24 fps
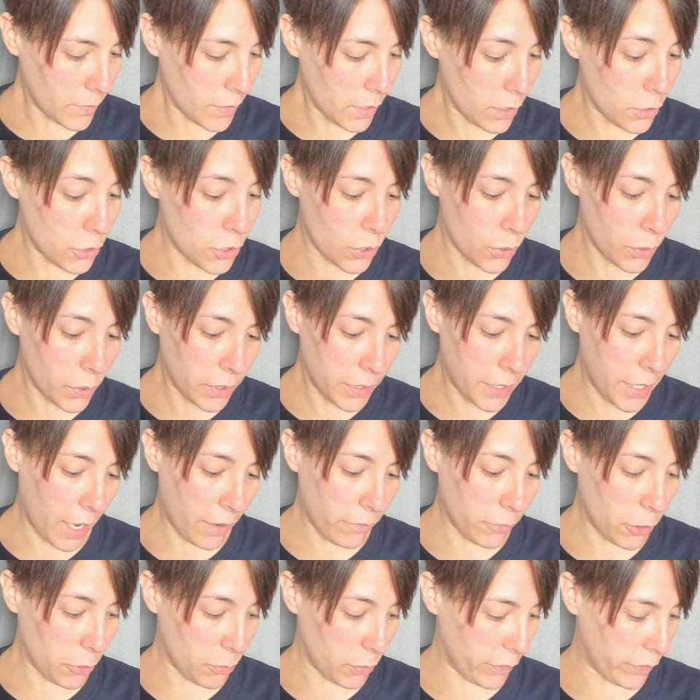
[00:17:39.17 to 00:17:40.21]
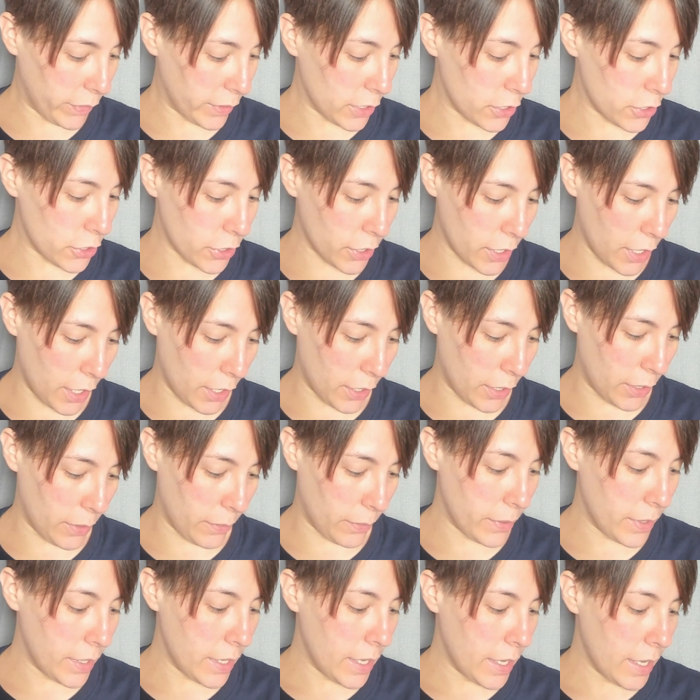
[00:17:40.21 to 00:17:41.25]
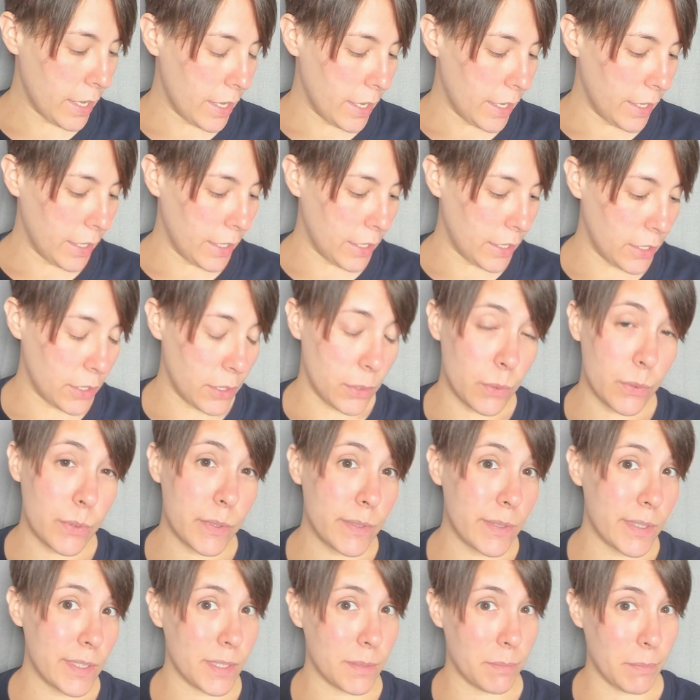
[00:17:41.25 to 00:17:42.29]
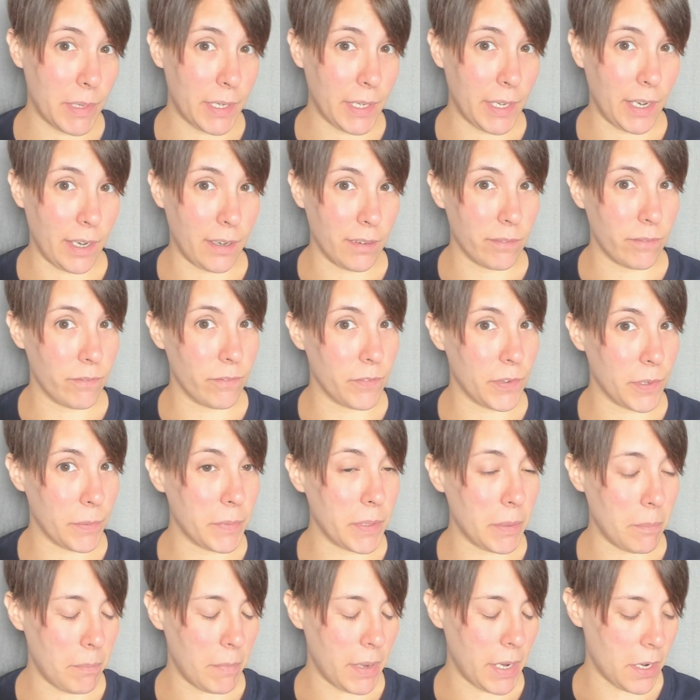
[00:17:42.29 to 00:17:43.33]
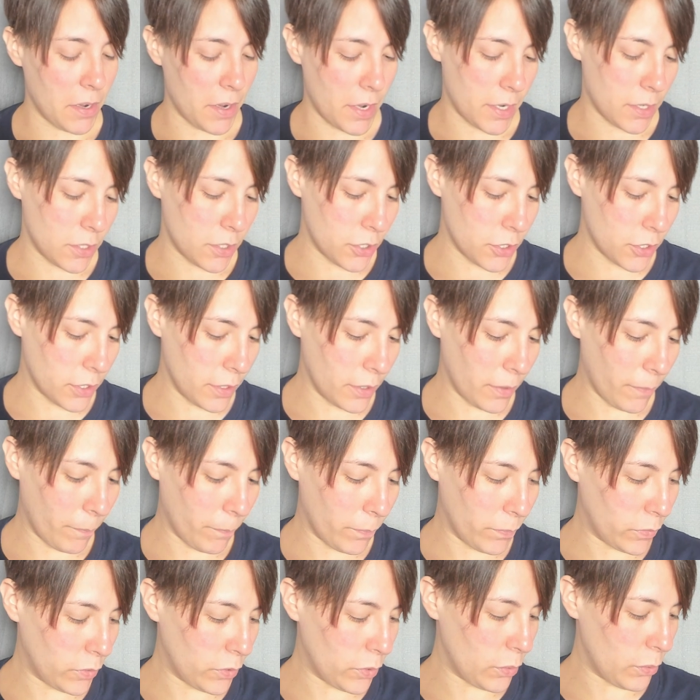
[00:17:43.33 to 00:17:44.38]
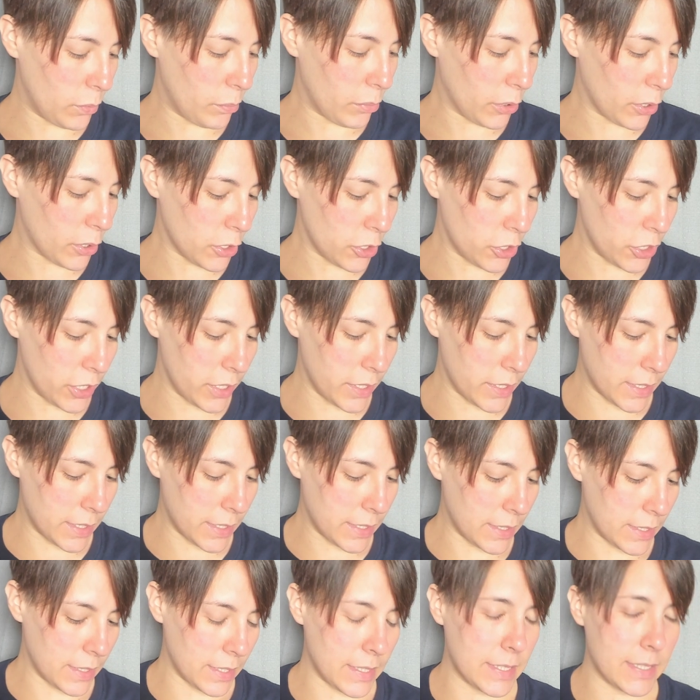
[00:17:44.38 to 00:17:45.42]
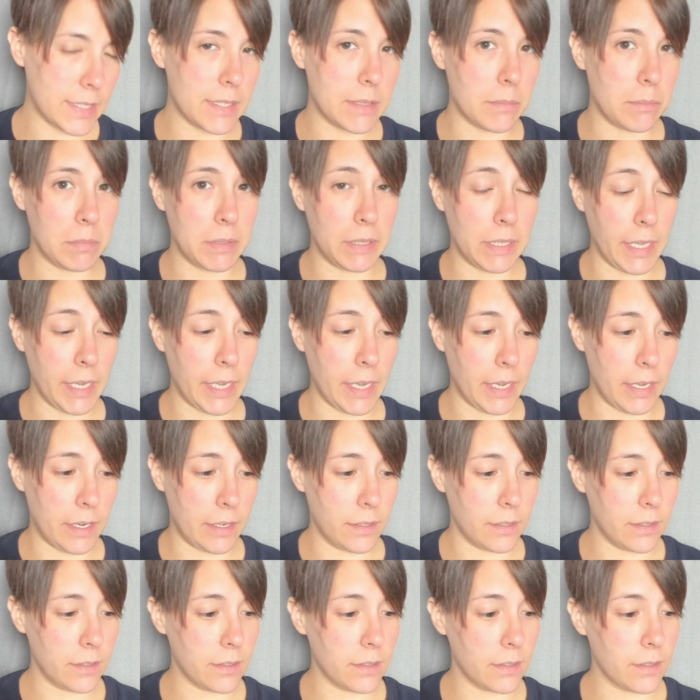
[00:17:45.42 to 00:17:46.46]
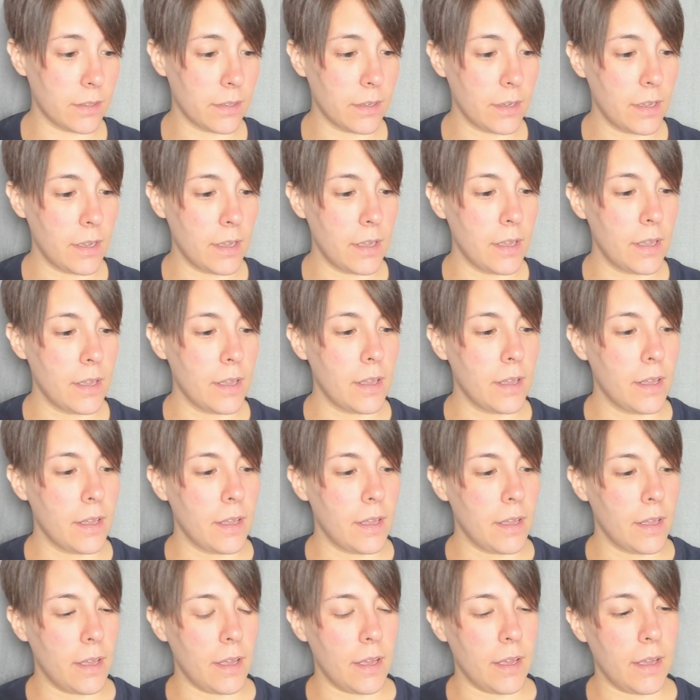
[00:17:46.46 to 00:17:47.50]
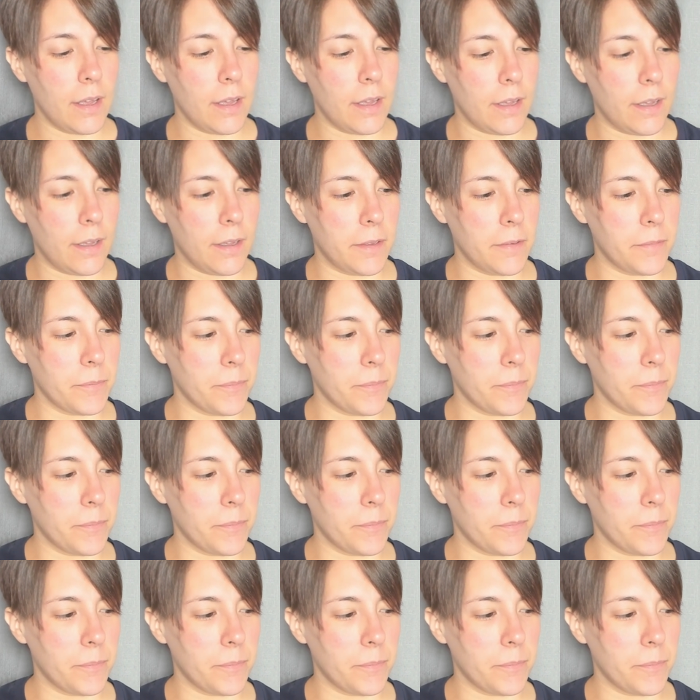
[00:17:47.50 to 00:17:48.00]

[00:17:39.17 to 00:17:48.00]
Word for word: shortly after moving to Chicago, he used this money from the marriage to purchase some land uh,